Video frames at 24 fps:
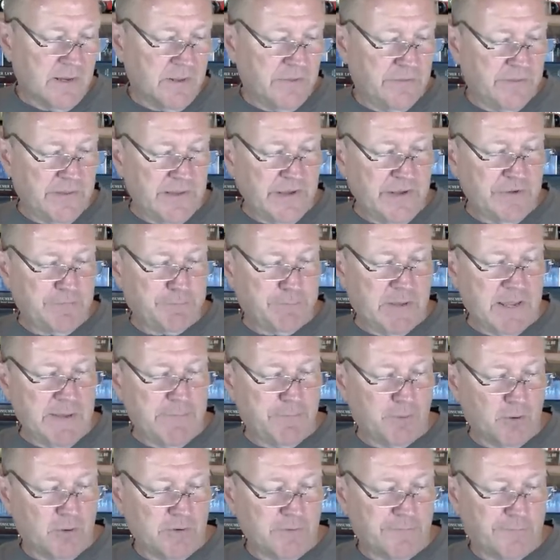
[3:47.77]
these
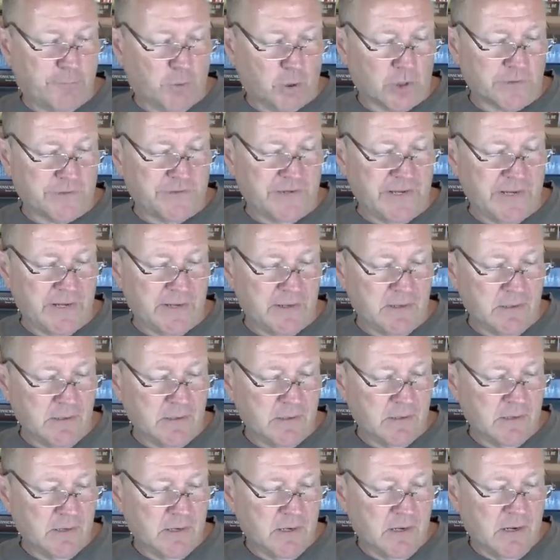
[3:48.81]
people, the 14,
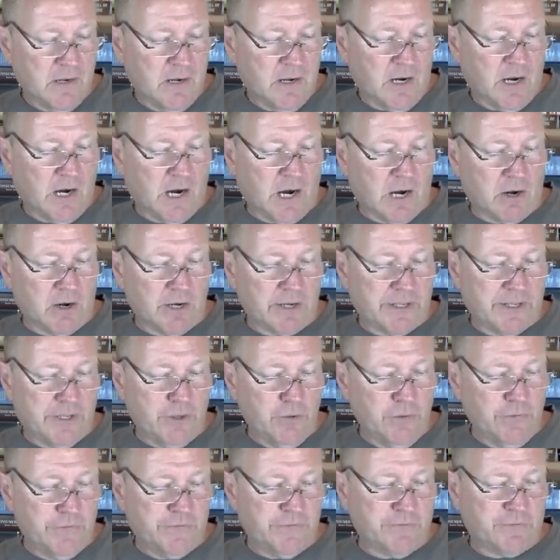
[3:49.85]
are
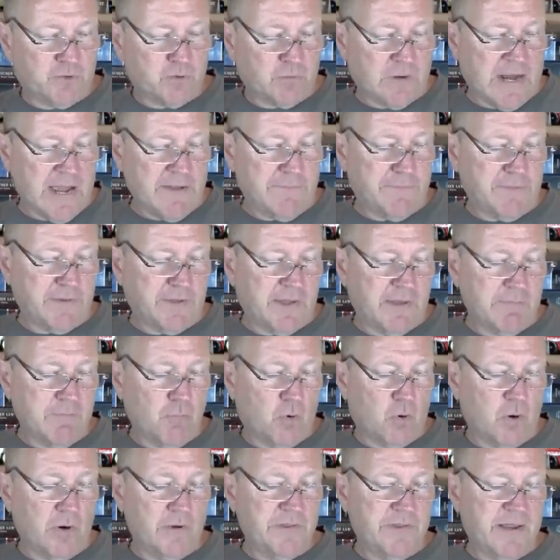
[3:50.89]
accused of trafficking
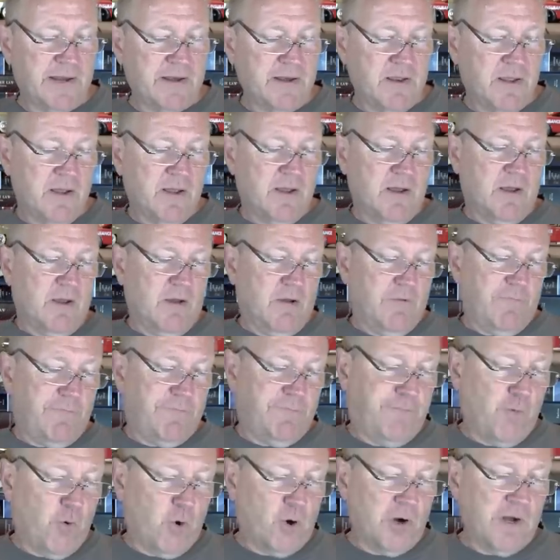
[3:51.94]
more than
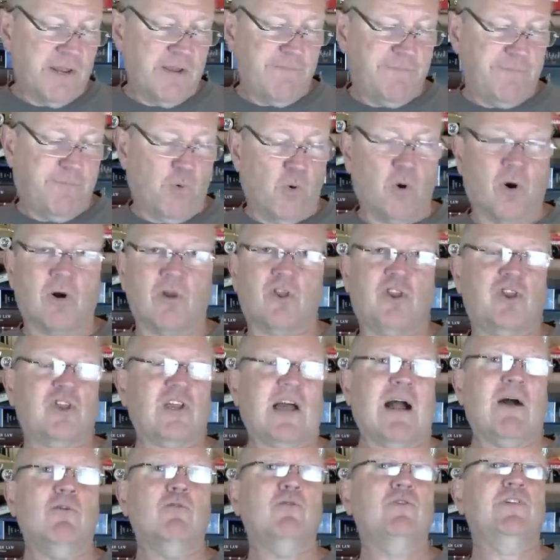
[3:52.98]

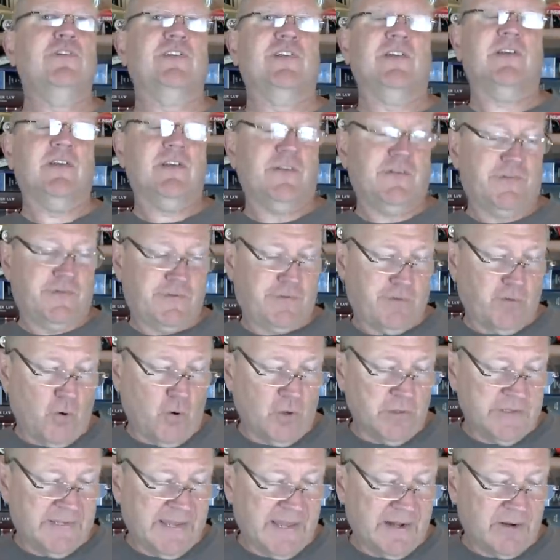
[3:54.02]
44,000
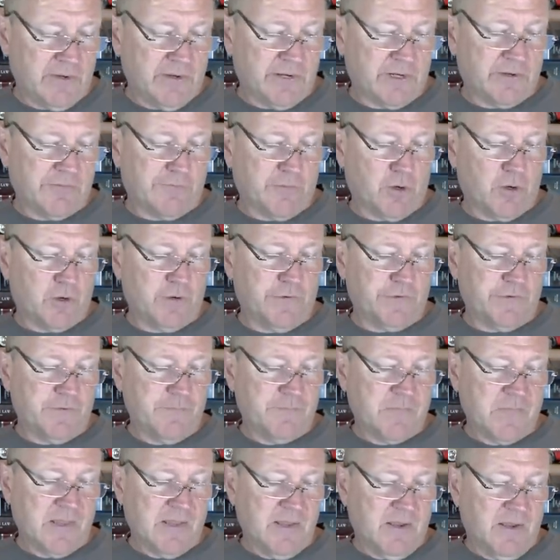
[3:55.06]
stolen catalytic converters
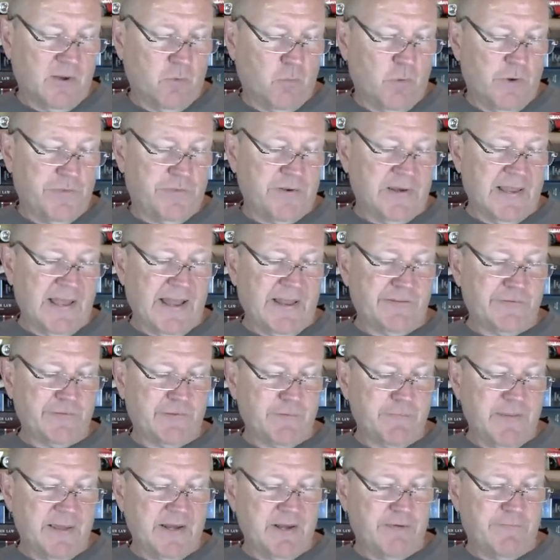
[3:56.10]
with an
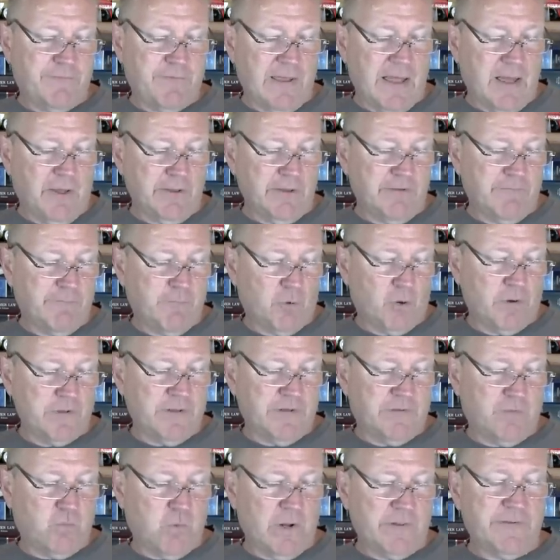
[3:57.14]
estimated value of more
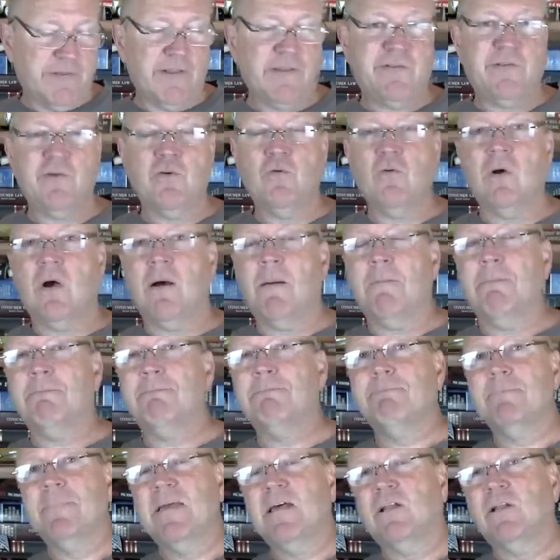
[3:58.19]
than $22
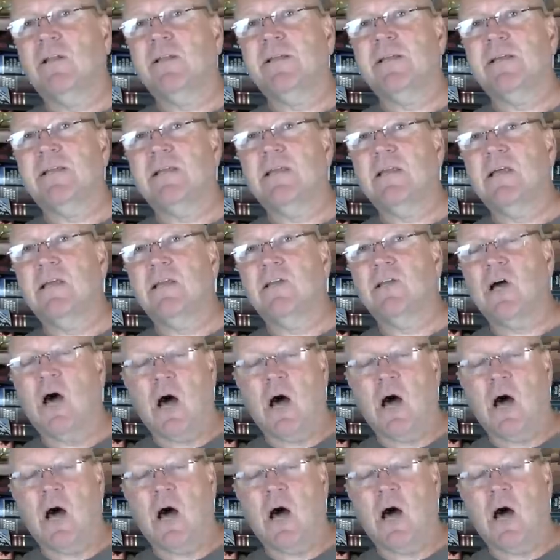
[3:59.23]
million.